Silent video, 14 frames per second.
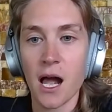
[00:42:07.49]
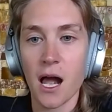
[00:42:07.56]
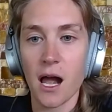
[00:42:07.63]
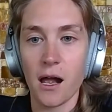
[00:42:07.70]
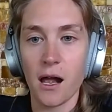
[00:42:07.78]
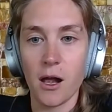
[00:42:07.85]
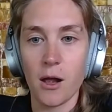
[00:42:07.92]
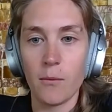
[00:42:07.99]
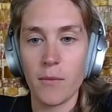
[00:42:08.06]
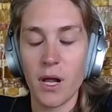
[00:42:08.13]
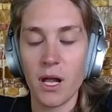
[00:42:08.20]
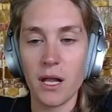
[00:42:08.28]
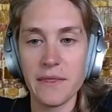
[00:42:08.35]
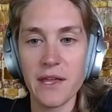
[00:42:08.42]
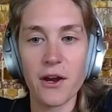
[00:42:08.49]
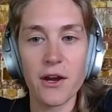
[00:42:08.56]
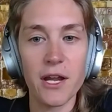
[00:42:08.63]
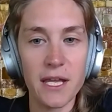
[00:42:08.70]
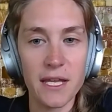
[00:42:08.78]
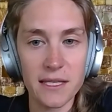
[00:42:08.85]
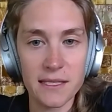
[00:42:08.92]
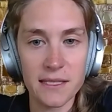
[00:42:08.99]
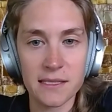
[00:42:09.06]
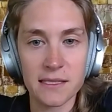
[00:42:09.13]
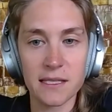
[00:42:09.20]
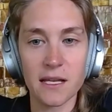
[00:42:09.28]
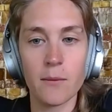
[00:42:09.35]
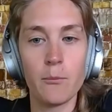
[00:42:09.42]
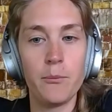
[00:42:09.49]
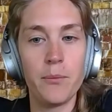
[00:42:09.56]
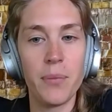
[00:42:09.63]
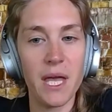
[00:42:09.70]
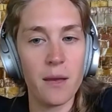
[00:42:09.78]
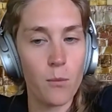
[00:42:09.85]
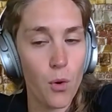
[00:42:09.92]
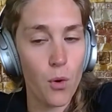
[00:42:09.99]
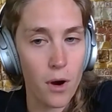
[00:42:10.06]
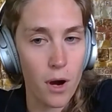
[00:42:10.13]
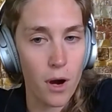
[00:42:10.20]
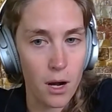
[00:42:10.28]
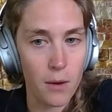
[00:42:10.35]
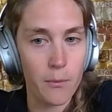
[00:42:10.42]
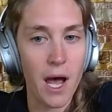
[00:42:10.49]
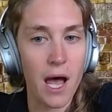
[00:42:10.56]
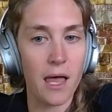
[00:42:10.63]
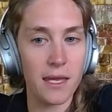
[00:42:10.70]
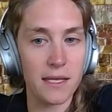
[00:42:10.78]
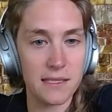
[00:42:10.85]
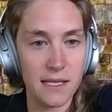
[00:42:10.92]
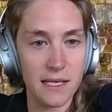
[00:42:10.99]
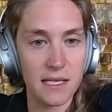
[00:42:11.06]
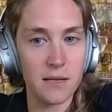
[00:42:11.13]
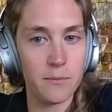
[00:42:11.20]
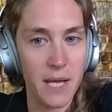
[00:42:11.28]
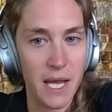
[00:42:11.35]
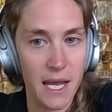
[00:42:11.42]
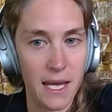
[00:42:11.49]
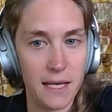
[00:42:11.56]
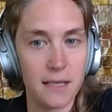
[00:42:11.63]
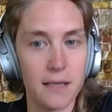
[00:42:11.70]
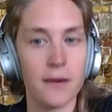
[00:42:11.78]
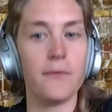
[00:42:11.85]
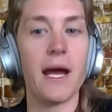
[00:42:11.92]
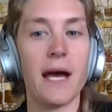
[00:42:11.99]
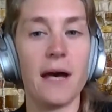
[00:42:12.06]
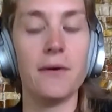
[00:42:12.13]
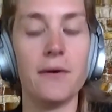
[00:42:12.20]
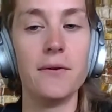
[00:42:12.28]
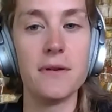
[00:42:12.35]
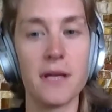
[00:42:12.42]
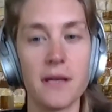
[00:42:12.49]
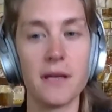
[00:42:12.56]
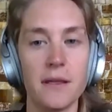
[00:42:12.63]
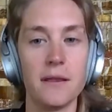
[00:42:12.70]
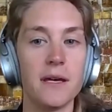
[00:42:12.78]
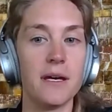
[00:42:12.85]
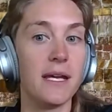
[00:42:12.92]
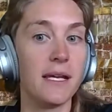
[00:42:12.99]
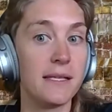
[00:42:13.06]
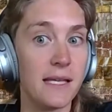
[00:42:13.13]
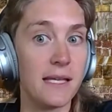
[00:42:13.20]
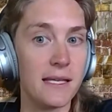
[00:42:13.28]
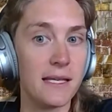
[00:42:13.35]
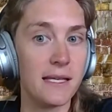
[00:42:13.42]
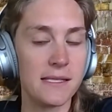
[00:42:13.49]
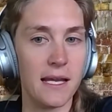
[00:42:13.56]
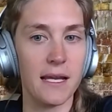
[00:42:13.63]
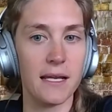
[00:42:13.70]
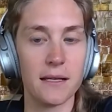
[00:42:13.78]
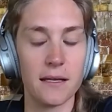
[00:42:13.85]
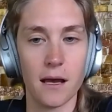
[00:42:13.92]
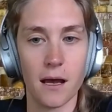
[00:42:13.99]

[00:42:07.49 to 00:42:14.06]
There is a bit more policy debate around the existing